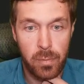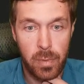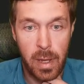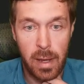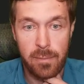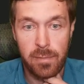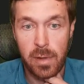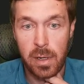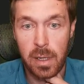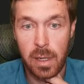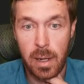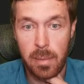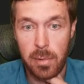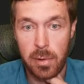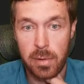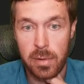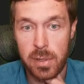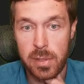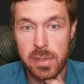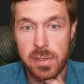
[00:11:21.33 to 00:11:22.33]
We have the
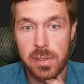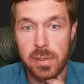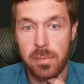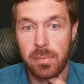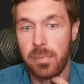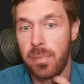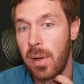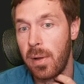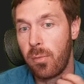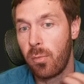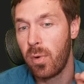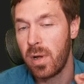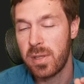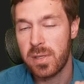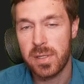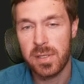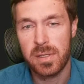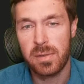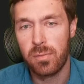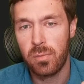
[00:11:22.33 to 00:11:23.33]
glomerulus, but
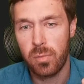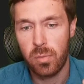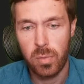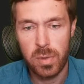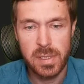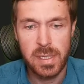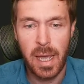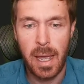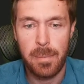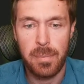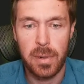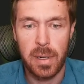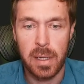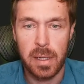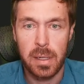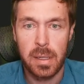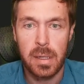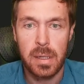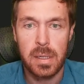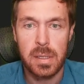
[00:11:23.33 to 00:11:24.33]
what's
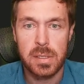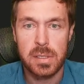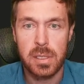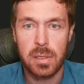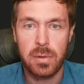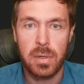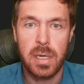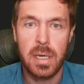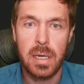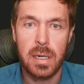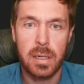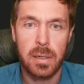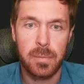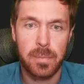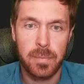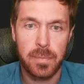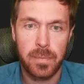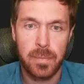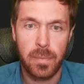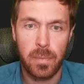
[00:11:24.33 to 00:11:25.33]
happening? So here,
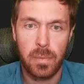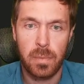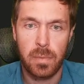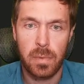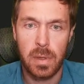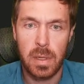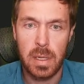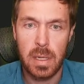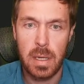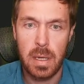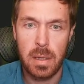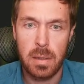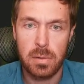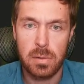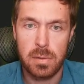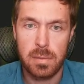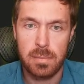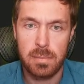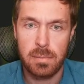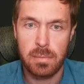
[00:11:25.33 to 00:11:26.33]

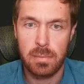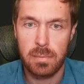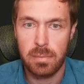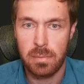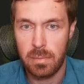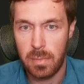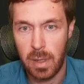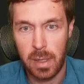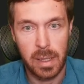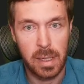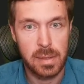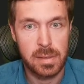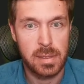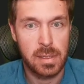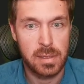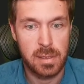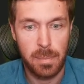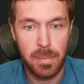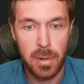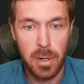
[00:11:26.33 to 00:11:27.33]
I guess
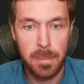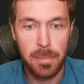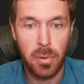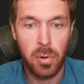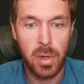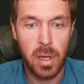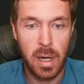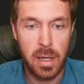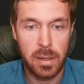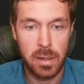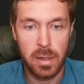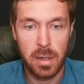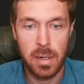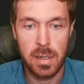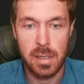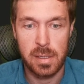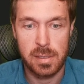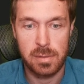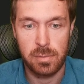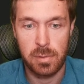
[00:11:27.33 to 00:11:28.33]
that's a purple color,
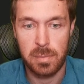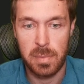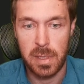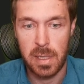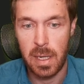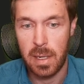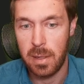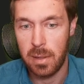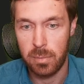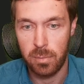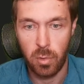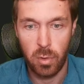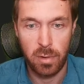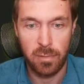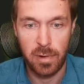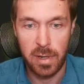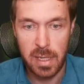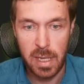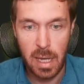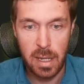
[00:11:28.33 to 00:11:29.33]
and this would be a more
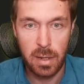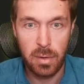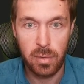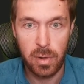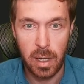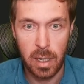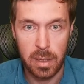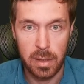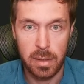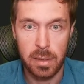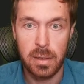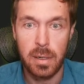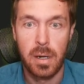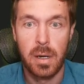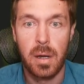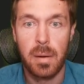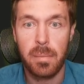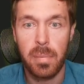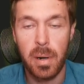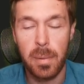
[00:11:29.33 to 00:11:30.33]
of a yellow color.
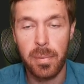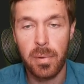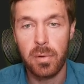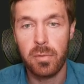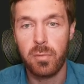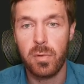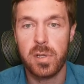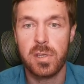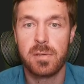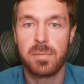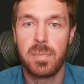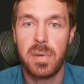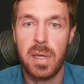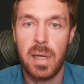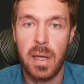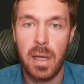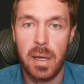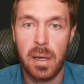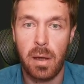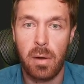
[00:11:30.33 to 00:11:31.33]
Purple, what's
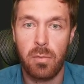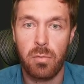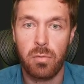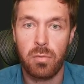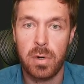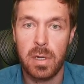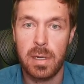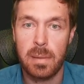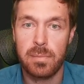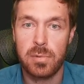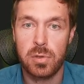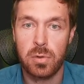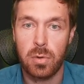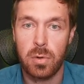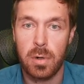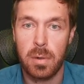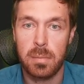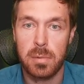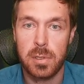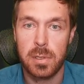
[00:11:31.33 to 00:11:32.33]
being
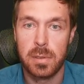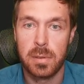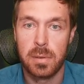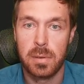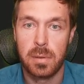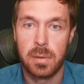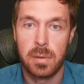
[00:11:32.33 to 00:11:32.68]
reabsorbed.